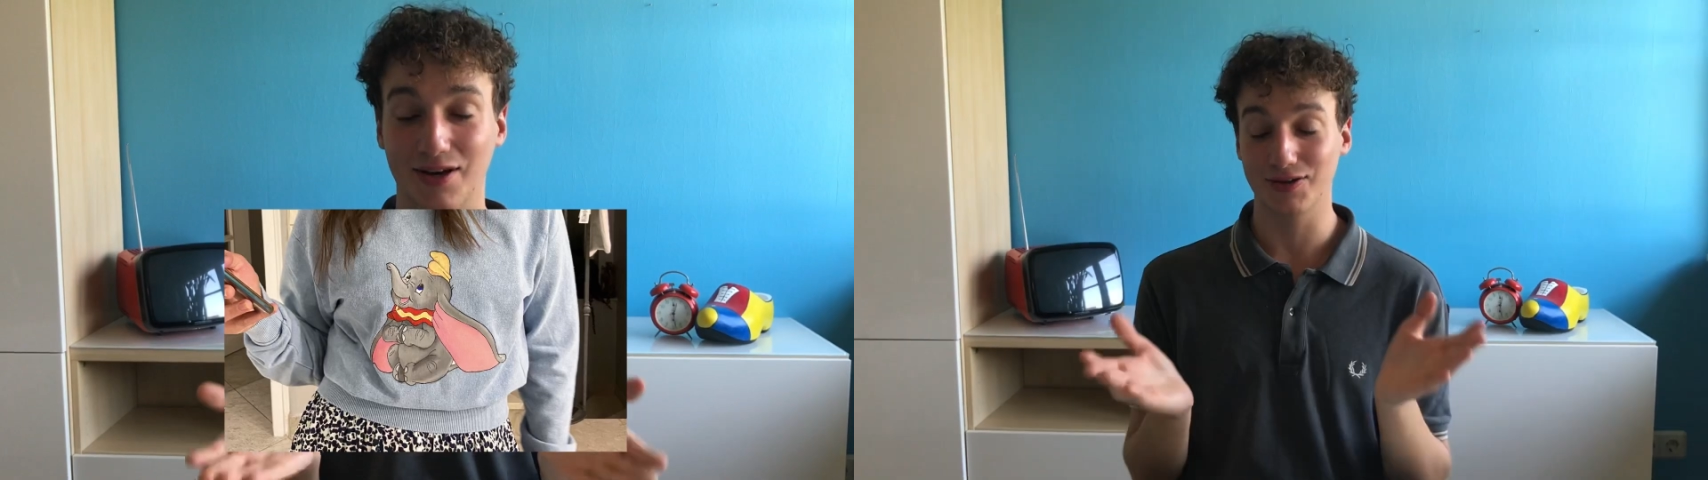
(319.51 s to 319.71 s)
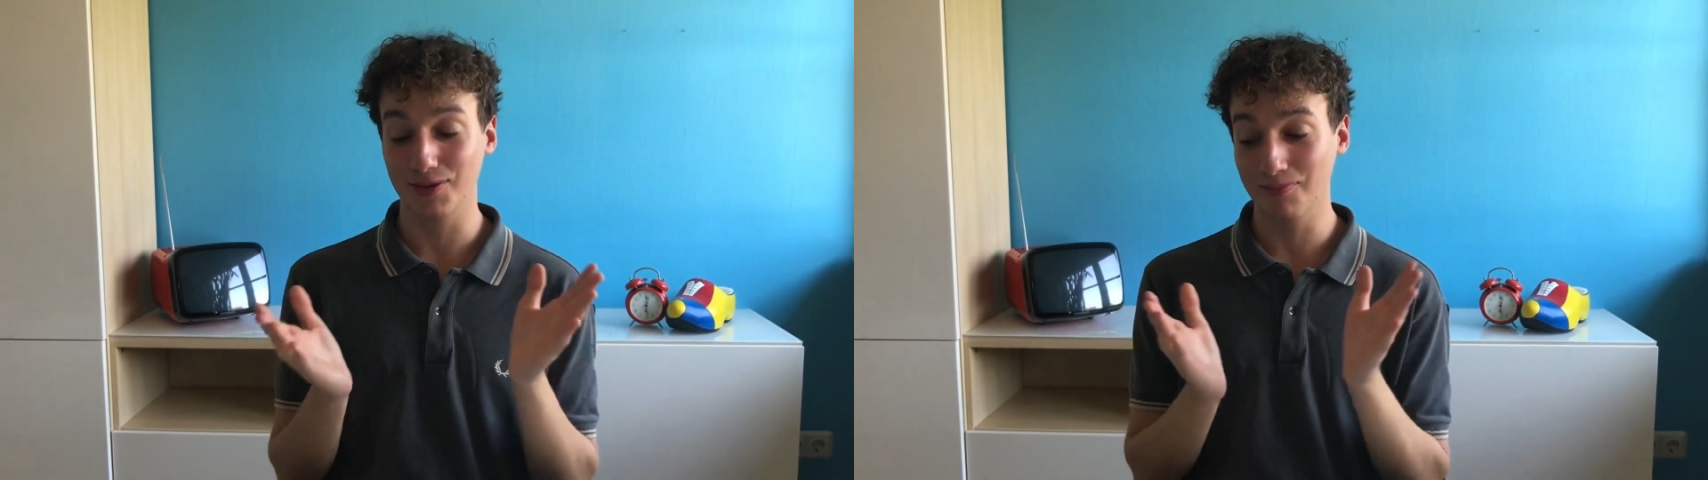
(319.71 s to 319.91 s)

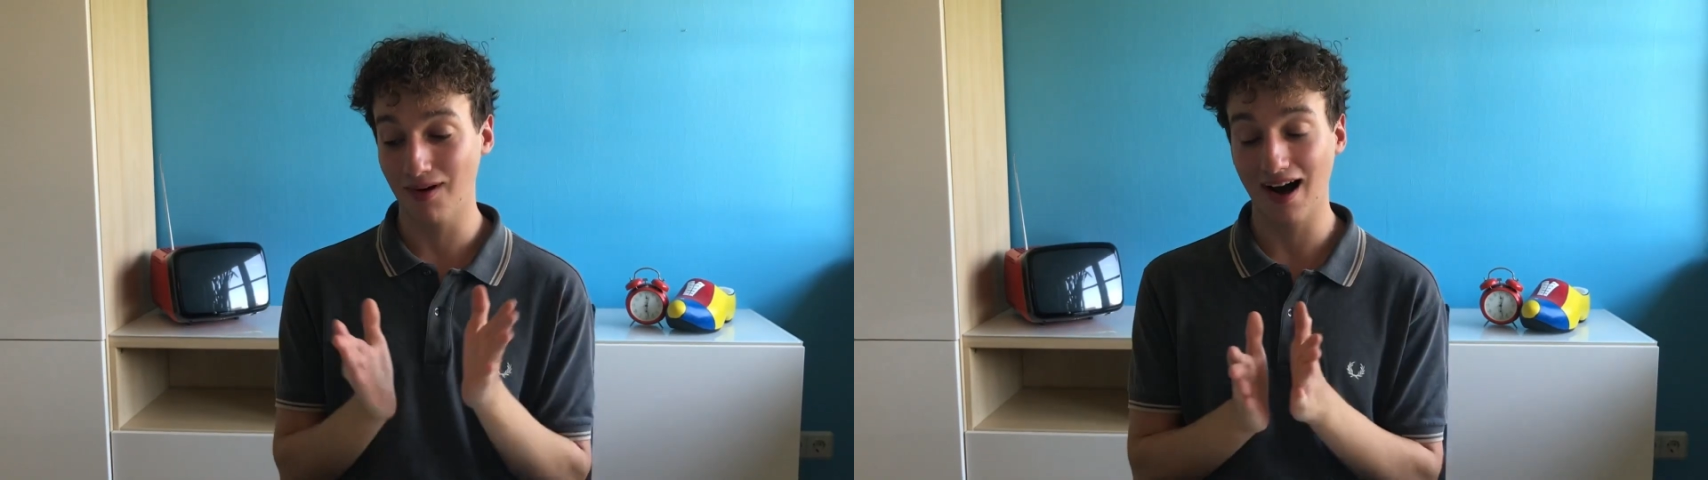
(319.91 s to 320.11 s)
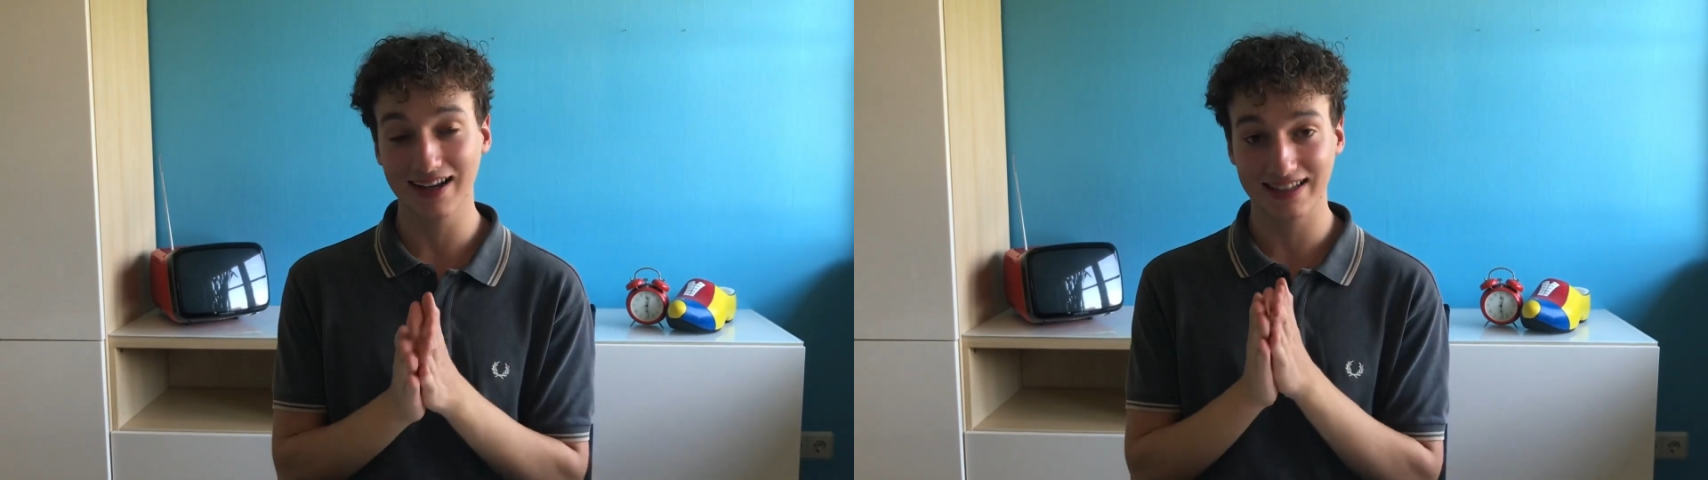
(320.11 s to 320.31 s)
You
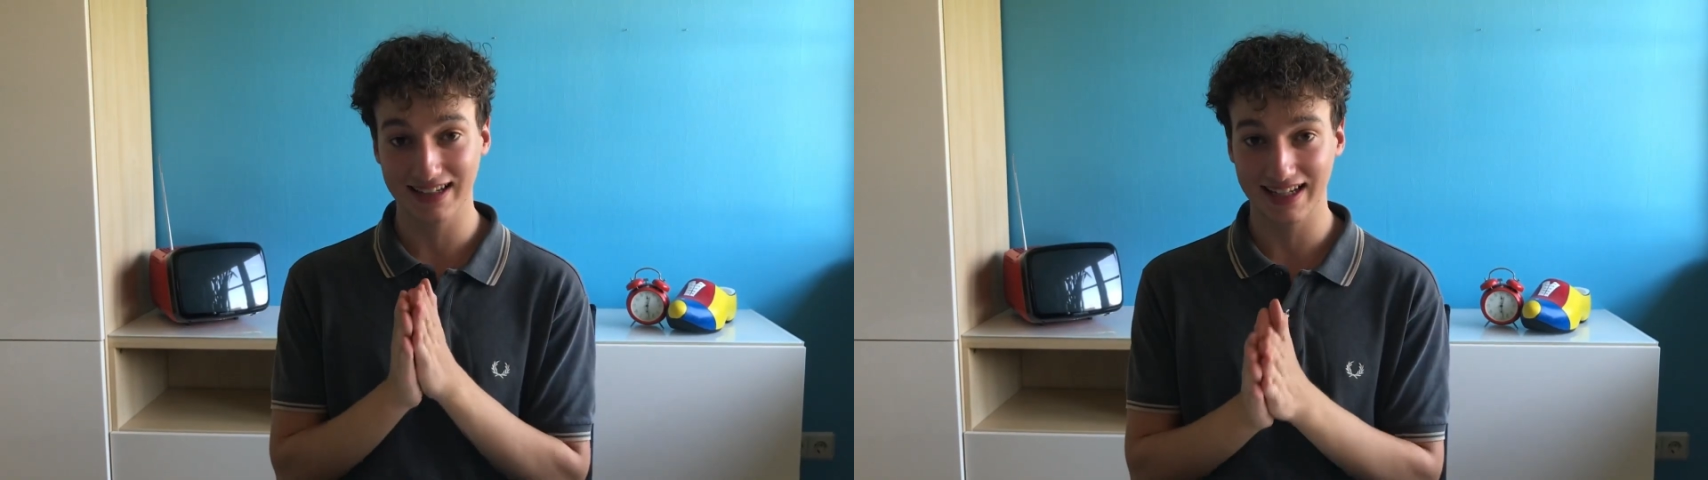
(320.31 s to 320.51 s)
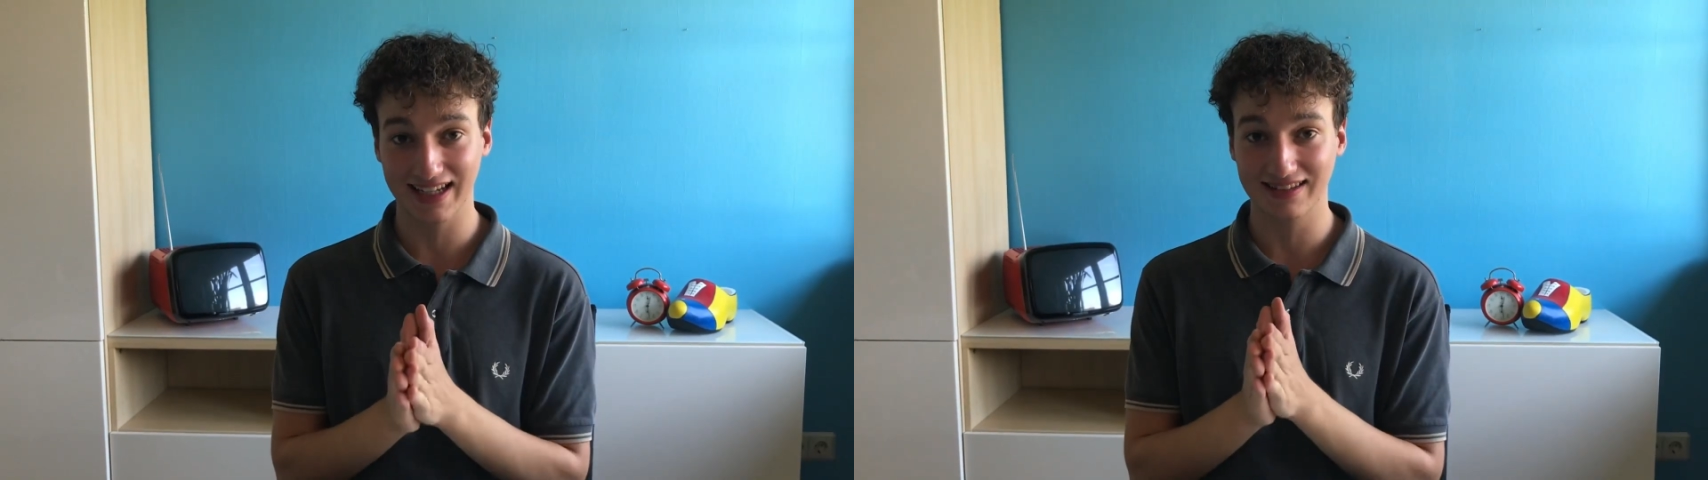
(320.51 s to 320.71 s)
might
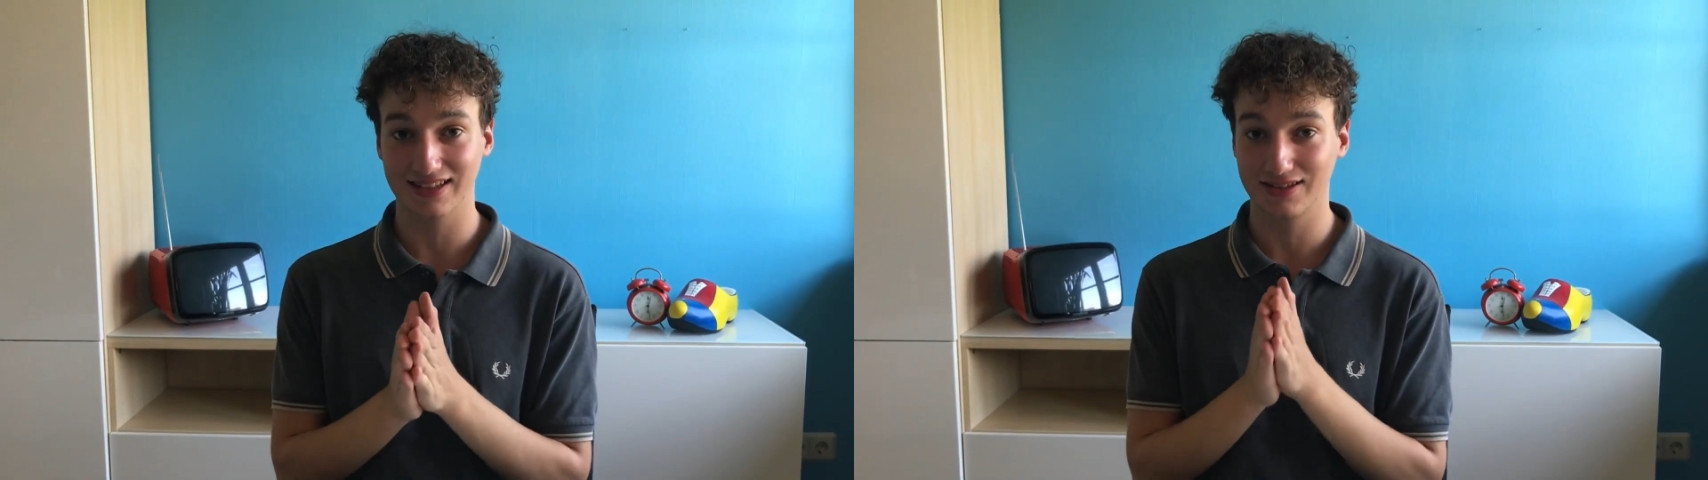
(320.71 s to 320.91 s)
need